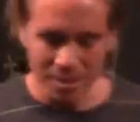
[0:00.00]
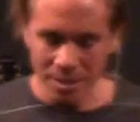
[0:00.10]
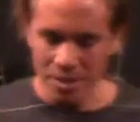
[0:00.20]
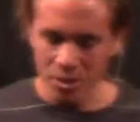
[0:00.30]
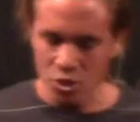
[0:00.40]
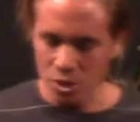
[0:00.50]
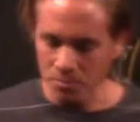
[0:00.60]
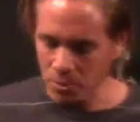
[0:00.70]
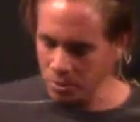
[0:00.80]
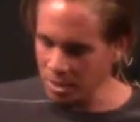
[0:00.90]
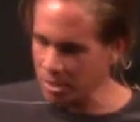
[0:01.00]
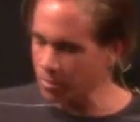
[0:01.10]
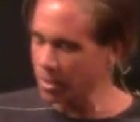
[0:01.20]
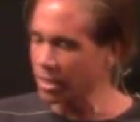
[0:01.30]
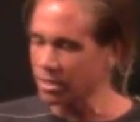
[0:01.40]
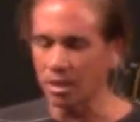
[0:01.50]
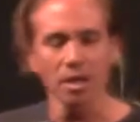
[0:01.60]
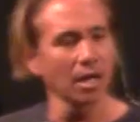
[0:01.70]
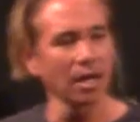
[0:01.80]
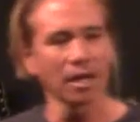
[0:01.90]
the dream progressed to where I said,
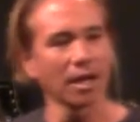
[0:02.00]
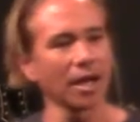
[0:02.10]
I,